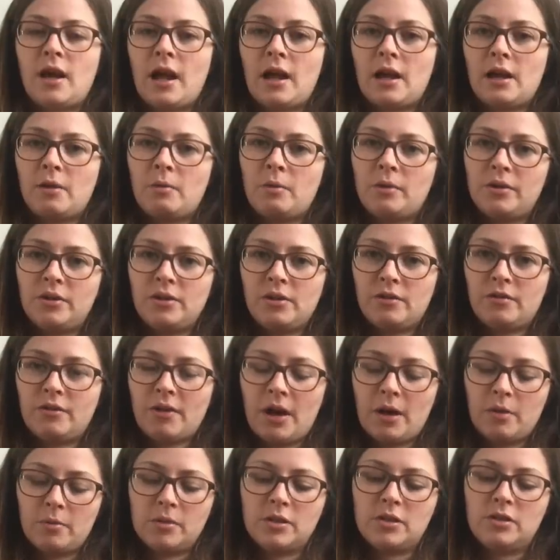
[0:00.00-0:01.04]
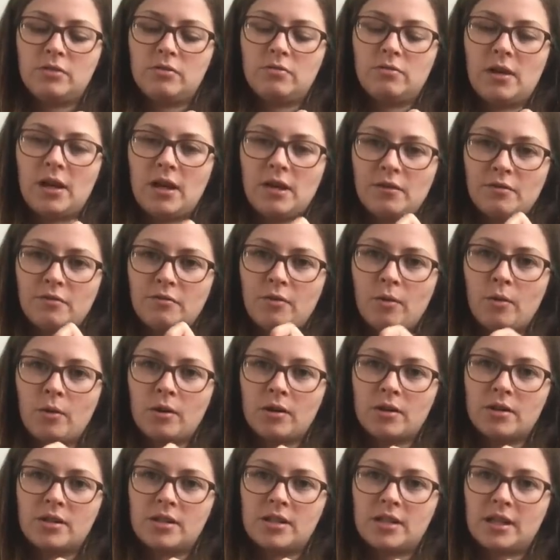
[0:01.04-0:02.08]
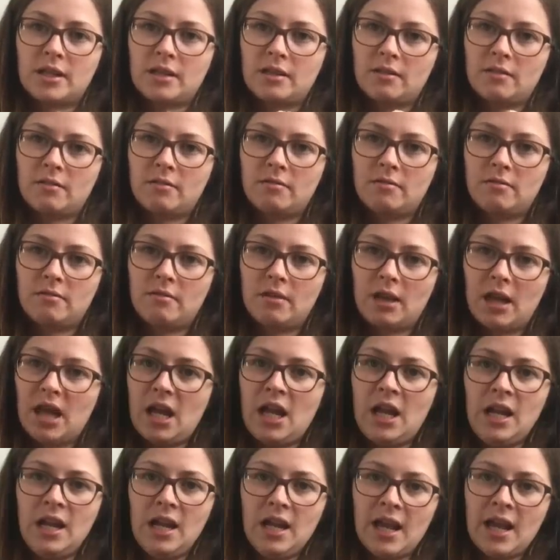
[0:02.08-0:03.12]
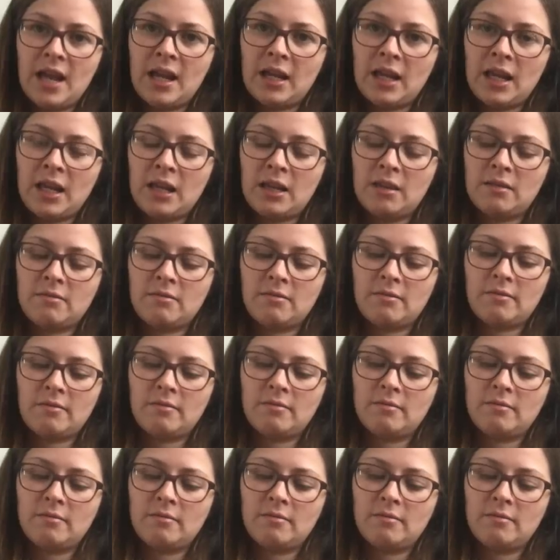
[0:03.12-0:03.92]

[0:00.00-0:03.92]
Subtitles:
And I wonder if that would reinforce the heel any.